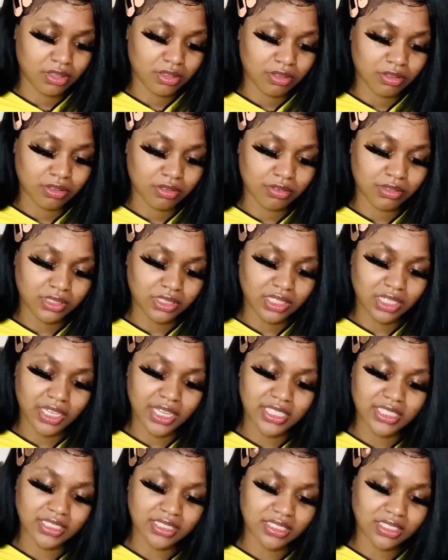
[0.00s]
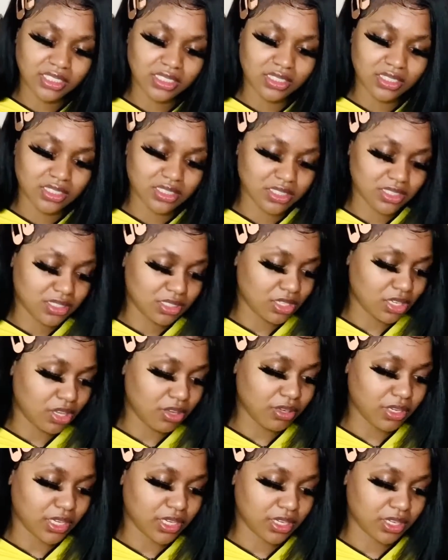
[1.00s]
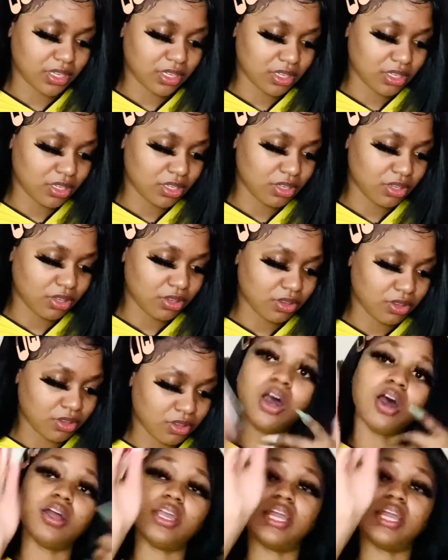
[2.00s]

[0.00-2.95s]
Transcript: what the hell is this? Okay. Oh yeah,